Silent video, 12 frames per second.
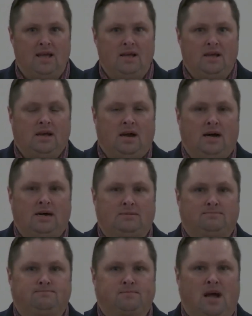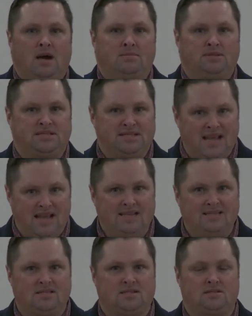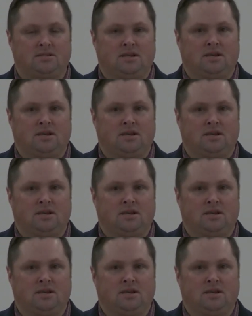um, upsets